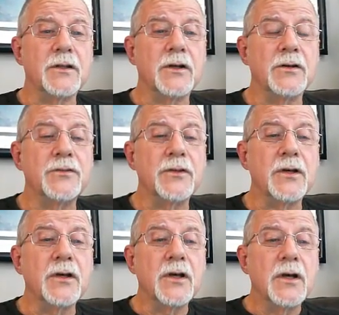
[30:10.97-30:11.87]
See,
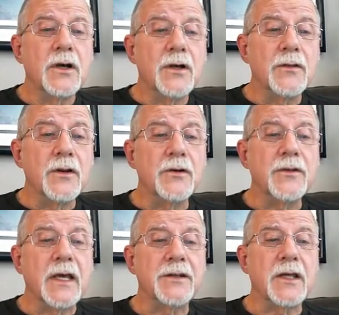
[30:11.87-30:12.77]
there's
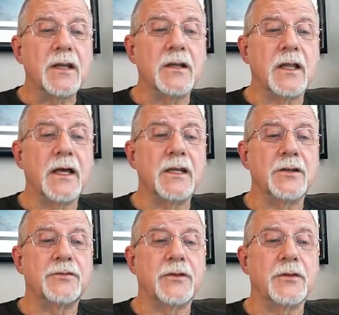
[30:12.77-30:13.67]
that dotted line.